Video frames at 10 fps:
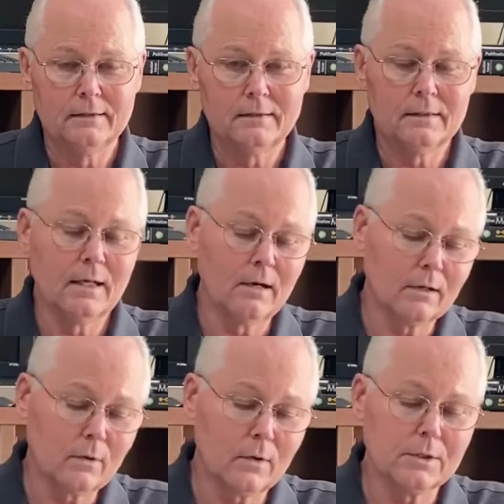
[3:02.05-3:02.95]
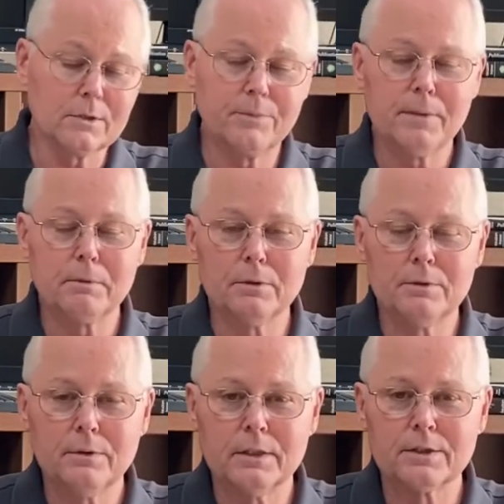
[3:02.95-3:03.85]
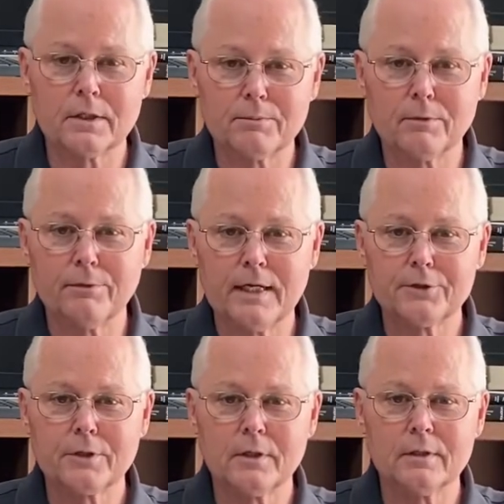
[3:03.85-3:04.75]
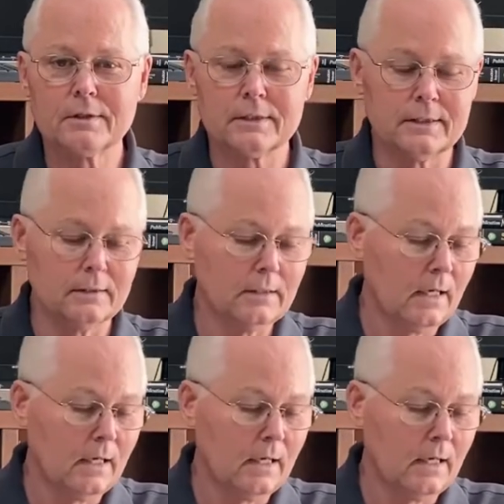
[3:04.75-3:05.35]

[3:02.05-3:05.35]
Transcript: Now, of course, the people who do this are professionals, and